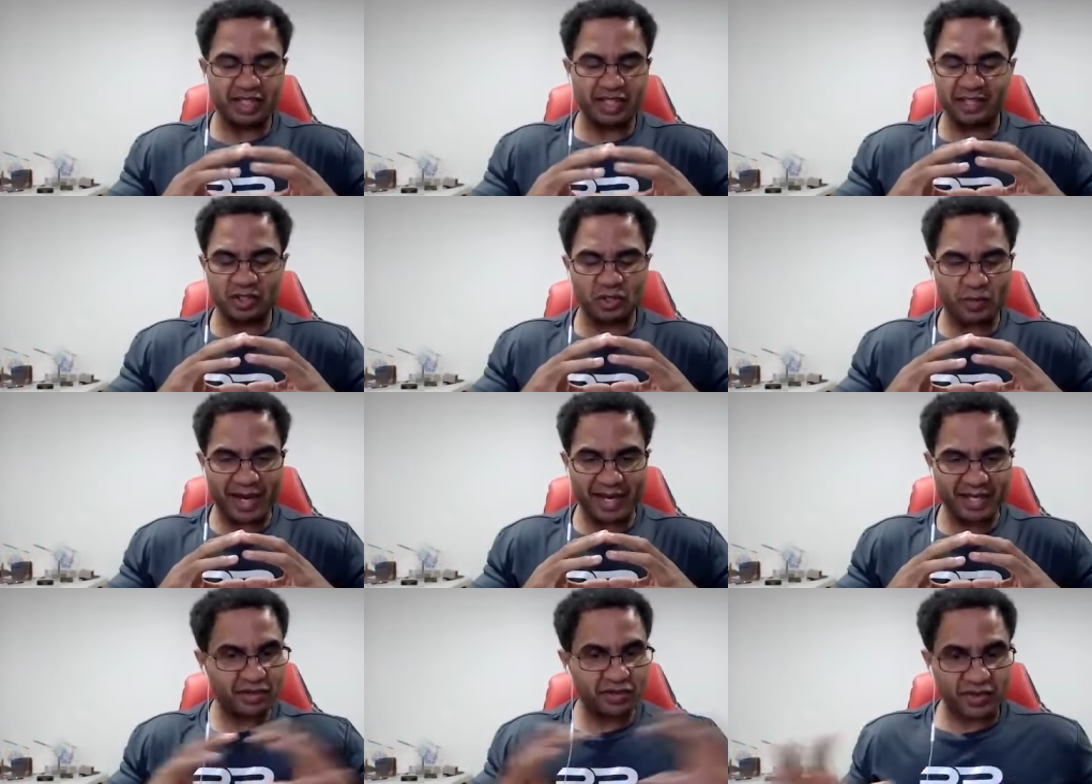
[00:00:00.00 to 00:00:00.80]
You don't need to
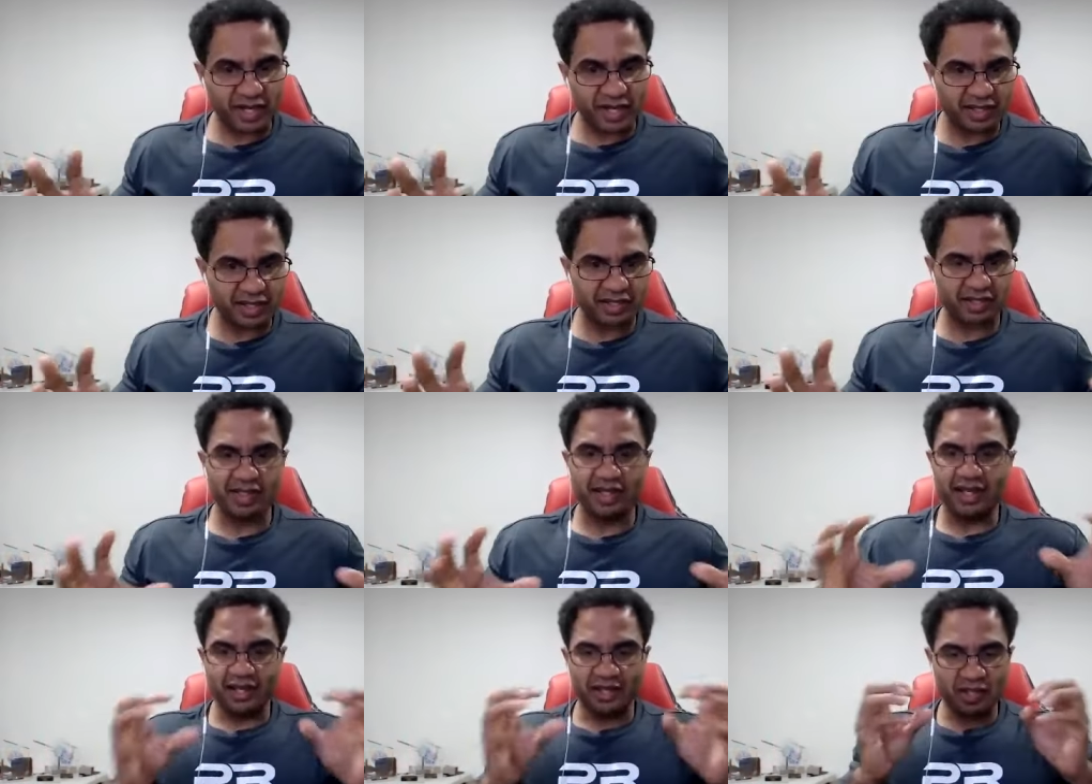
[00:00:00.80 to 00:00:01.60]
hear nobody's
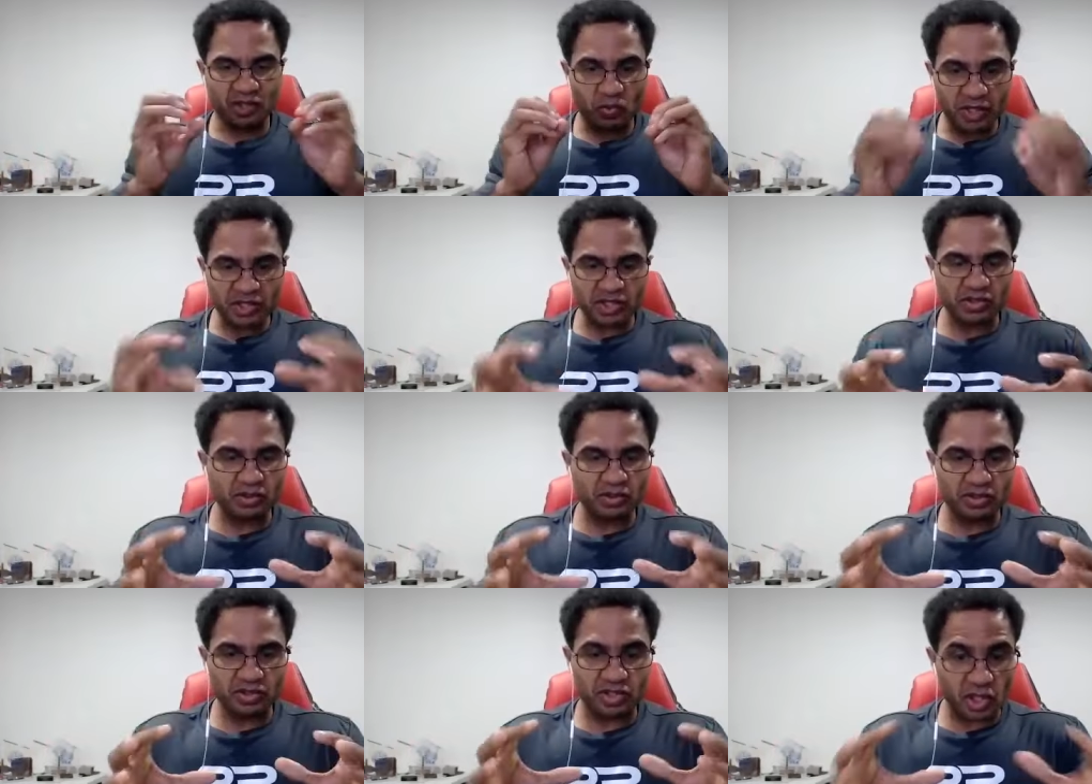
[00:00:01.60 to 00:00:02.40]
advice, because
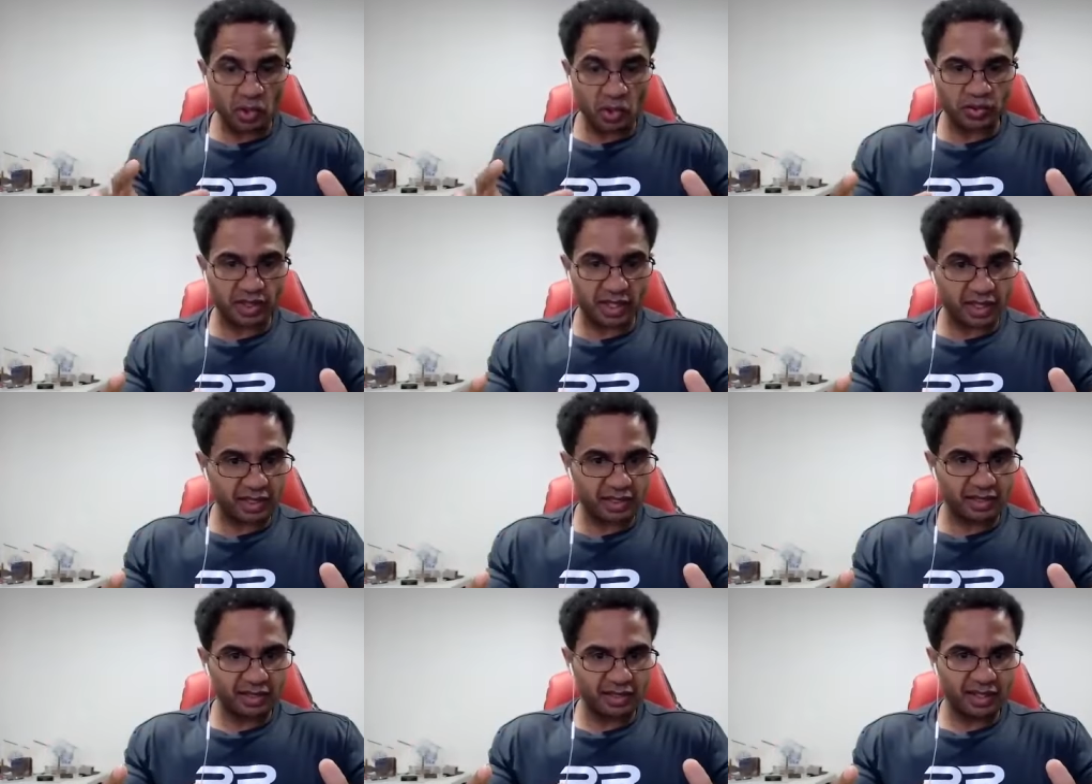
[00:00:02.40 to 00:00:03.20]
once you
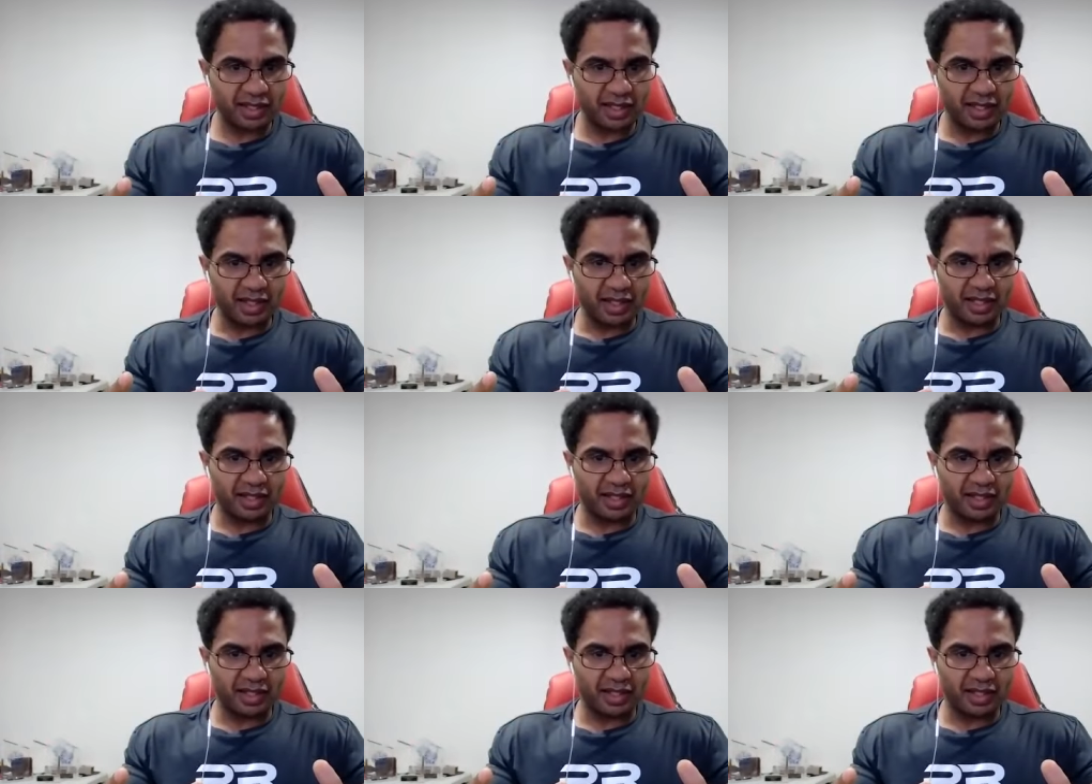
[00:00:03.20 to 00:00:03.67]
zoned in,